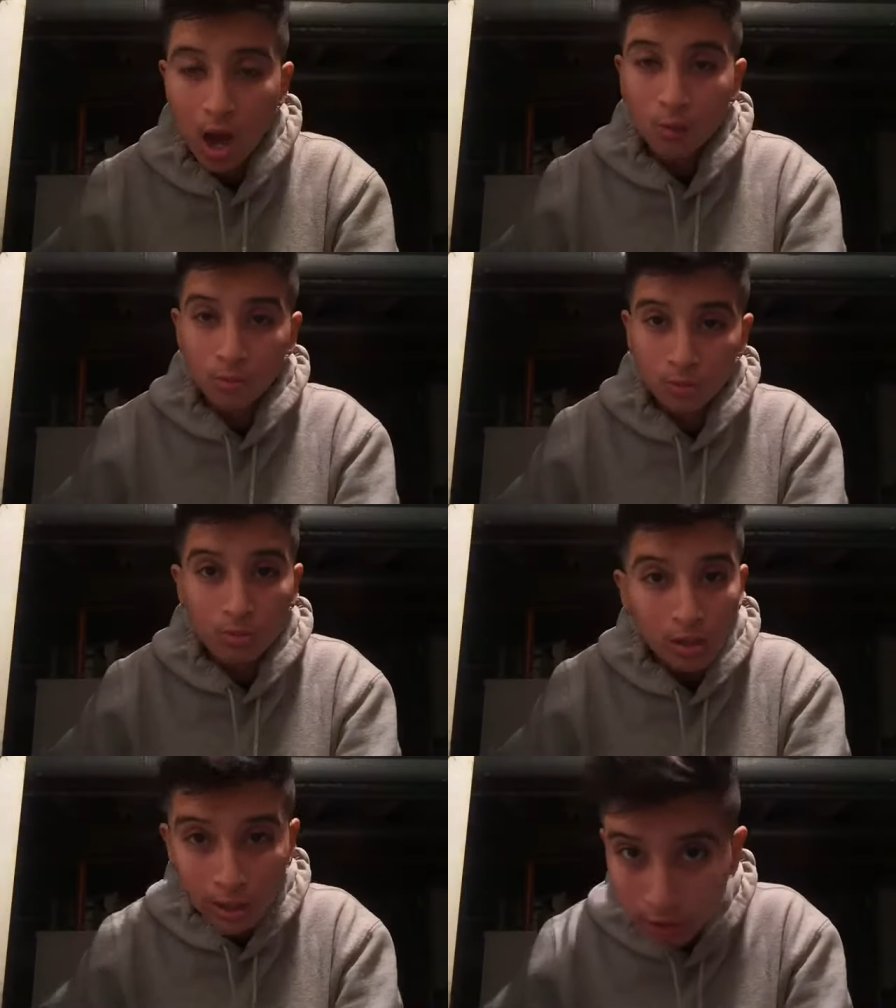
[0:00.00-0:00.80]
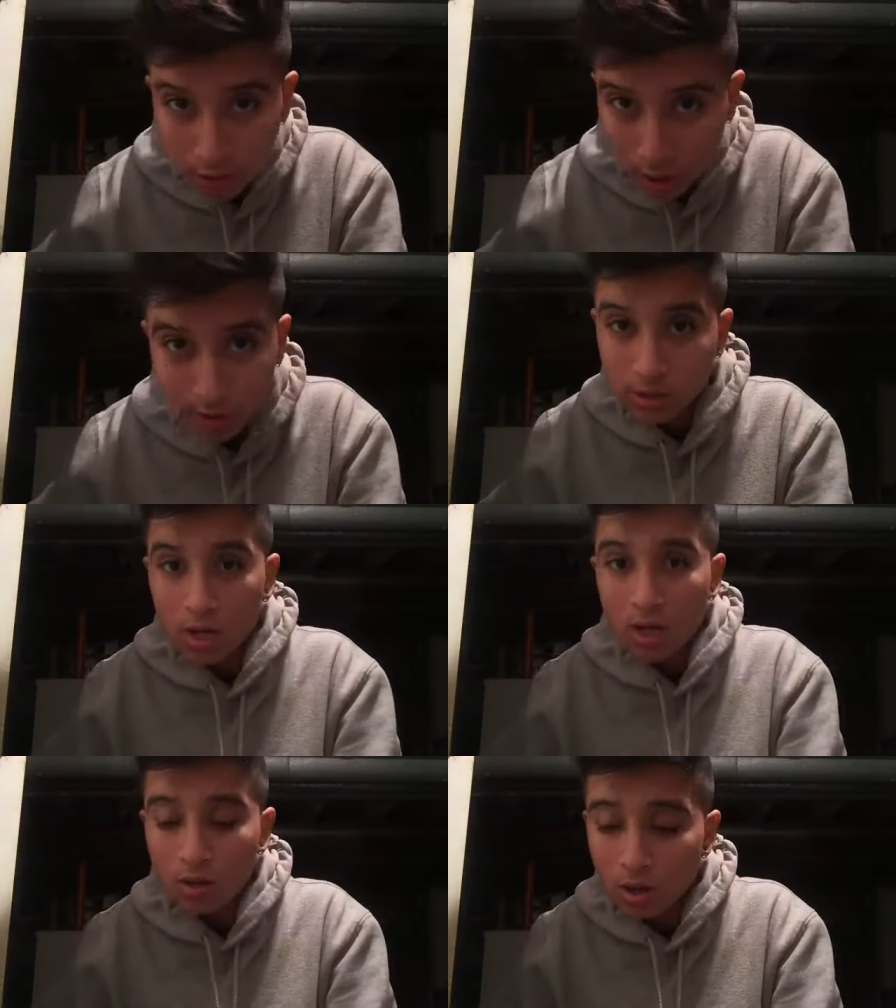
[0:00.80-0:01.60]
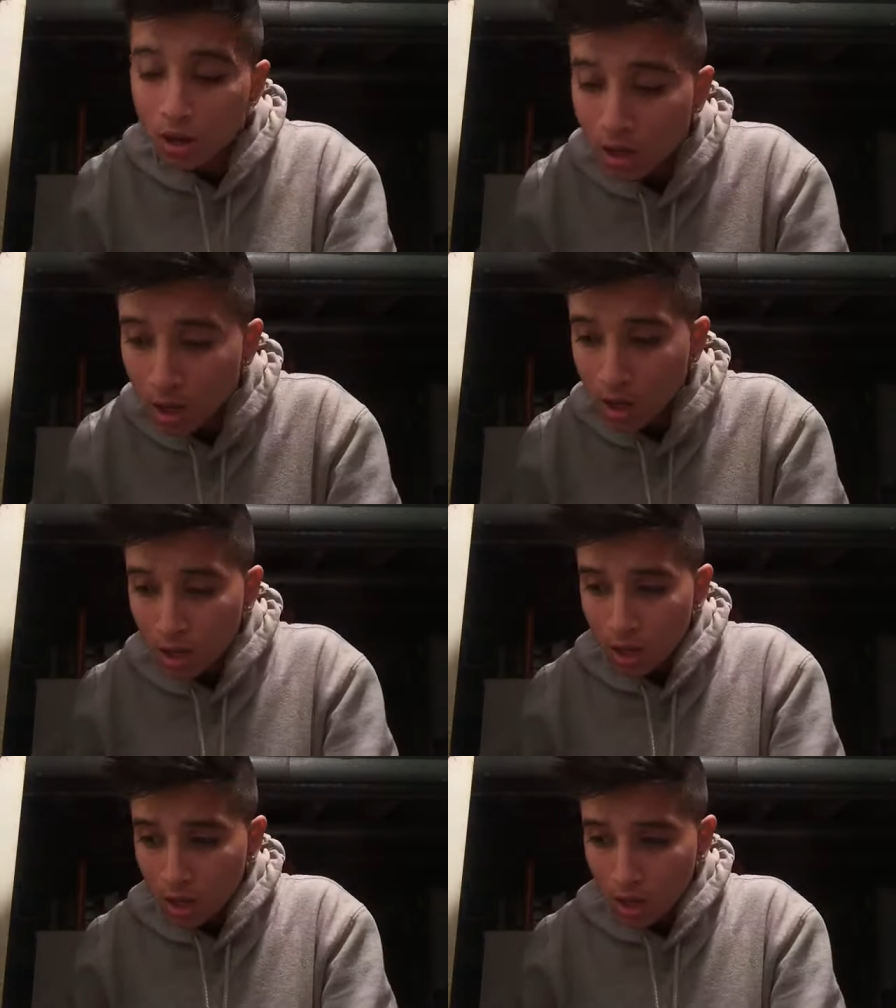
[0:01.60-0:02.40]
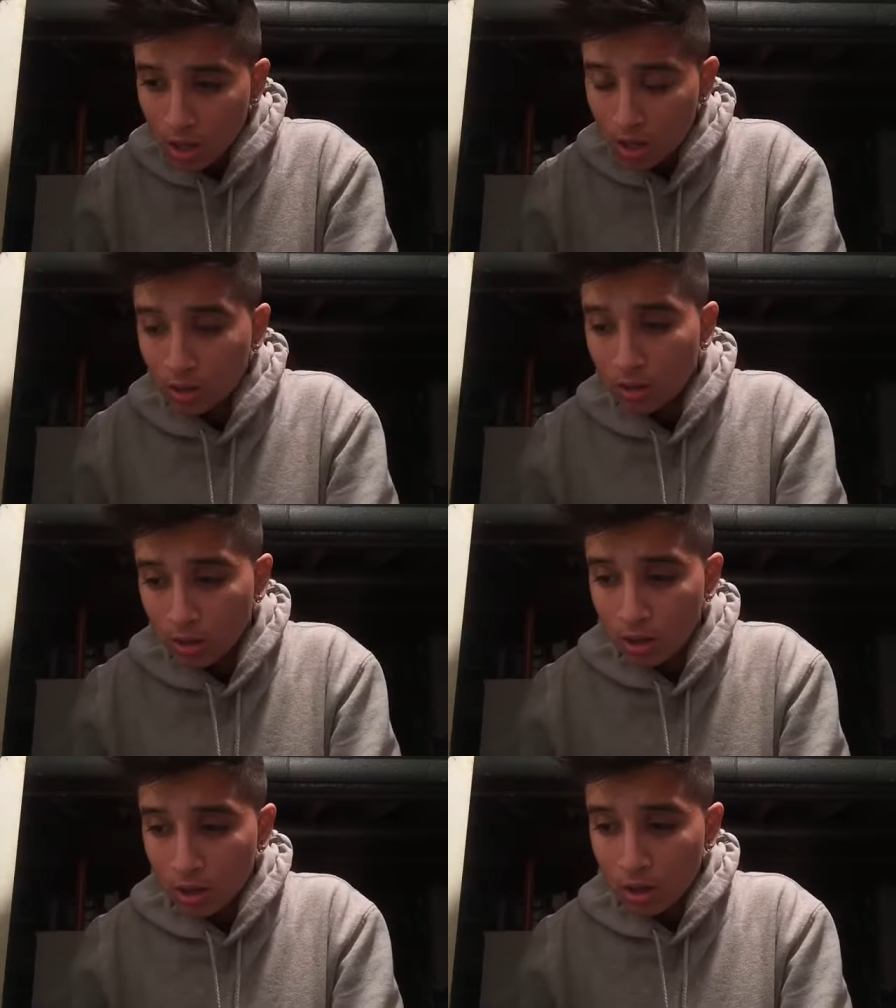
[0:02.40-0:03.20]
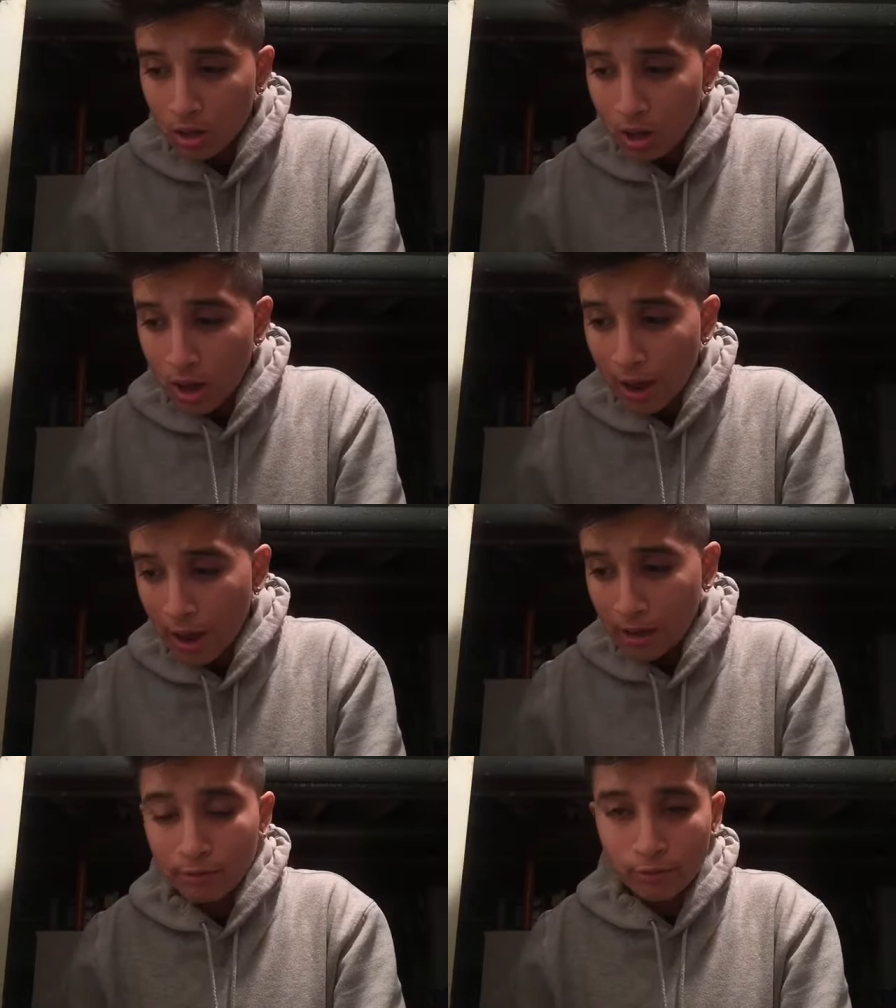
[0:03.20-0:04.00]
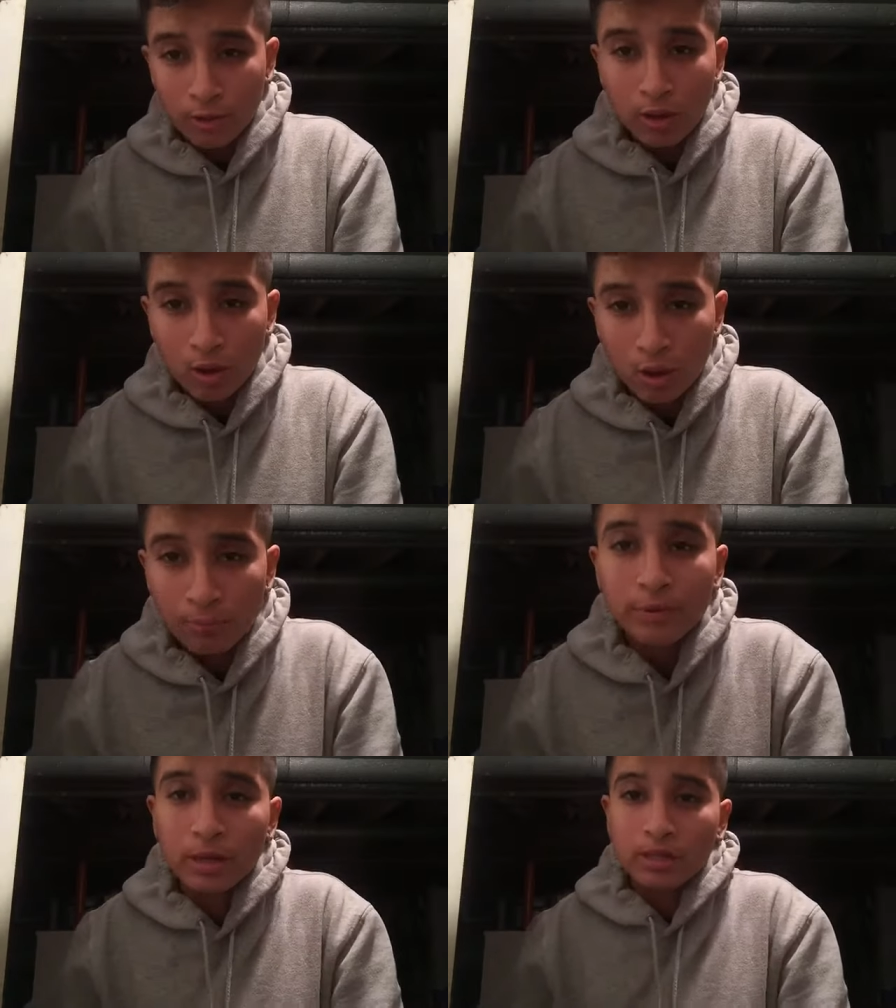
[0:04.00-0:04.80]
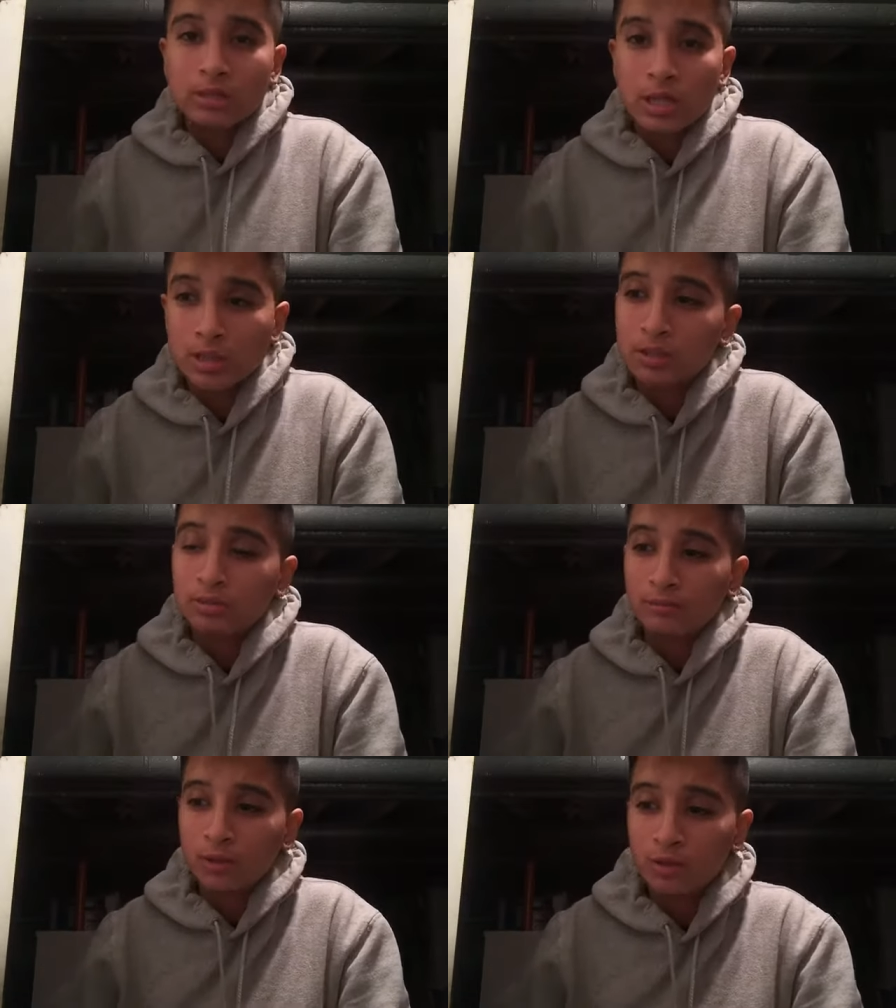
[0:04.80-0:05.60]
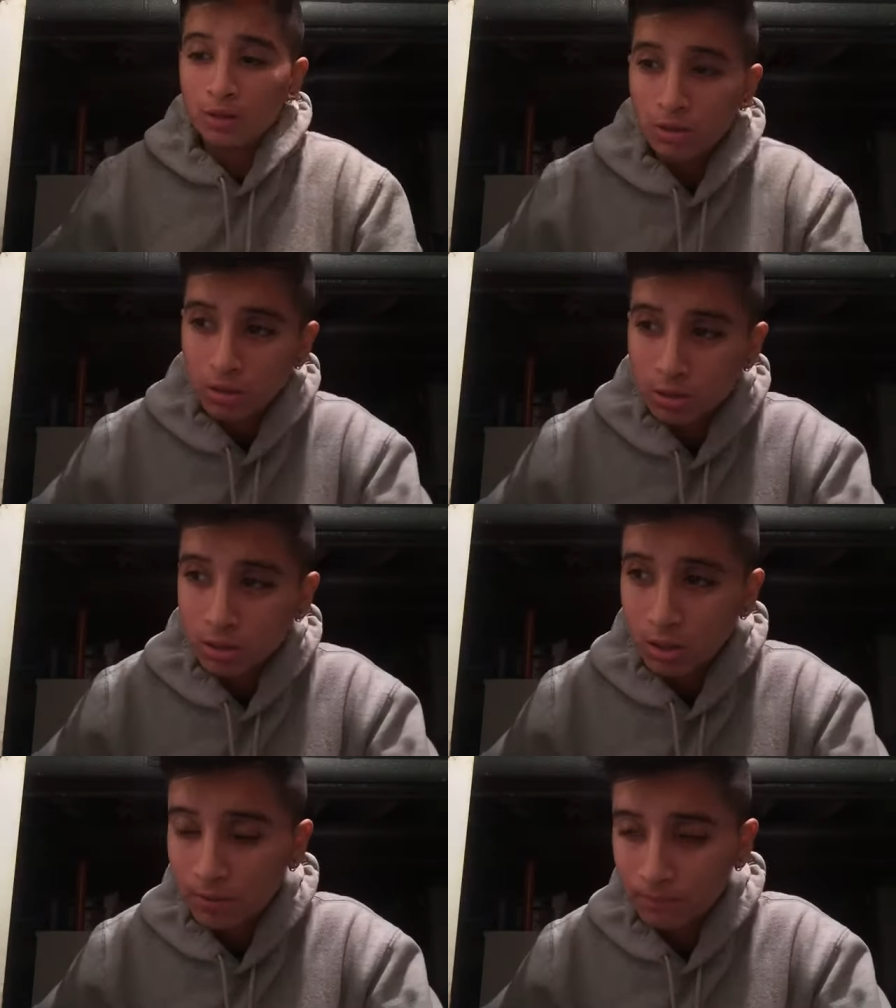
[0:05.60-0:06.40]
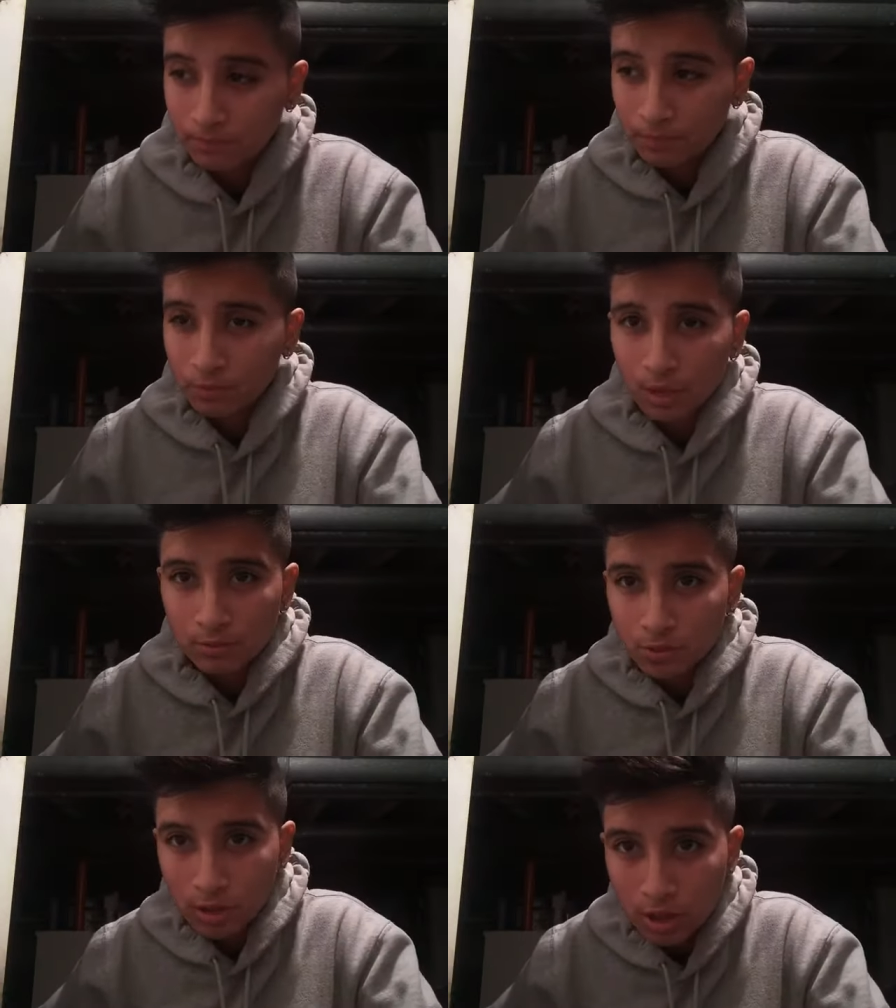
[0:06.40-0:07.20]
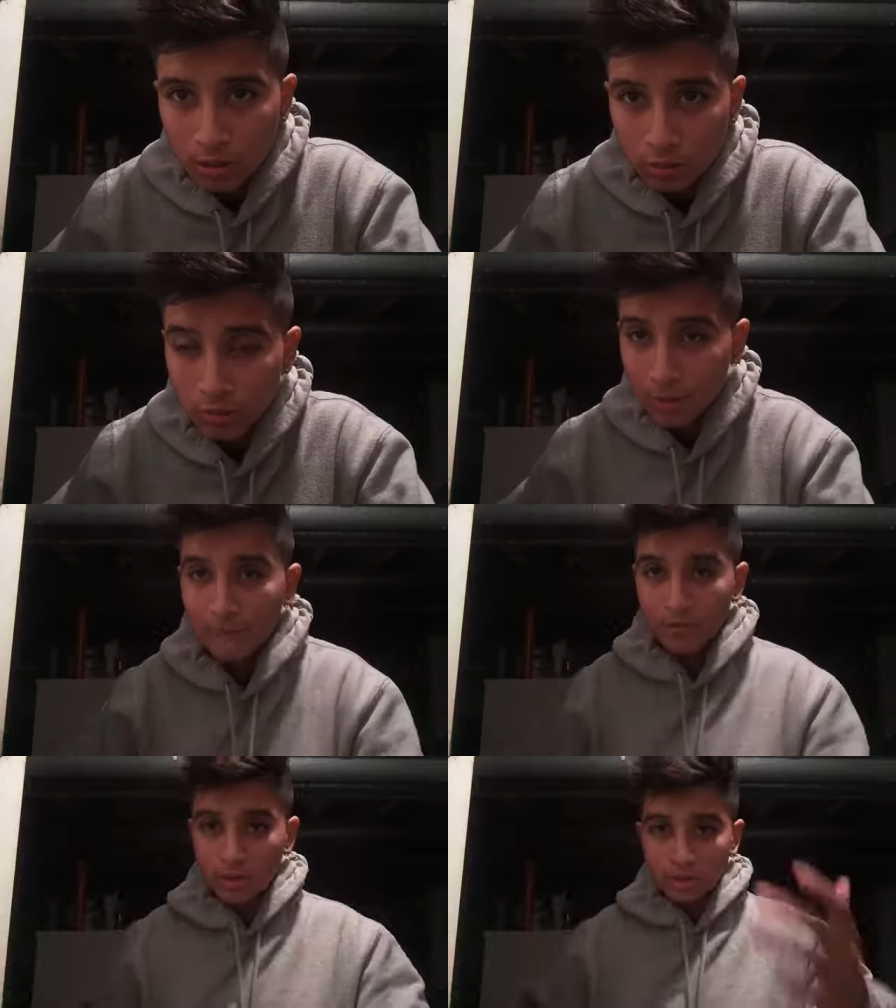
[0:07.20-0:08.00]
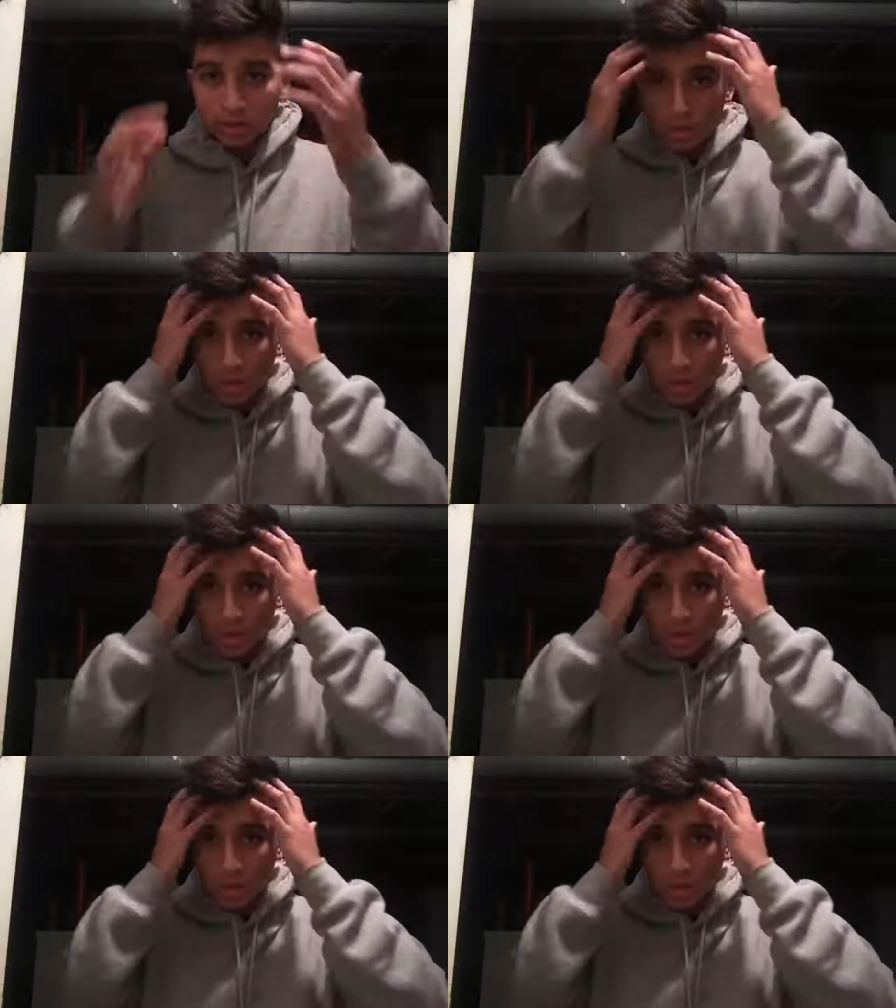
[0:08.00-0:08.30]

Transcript: I won't let you guys down. And I really hope you guys like this video because I'm I'm trying to do my best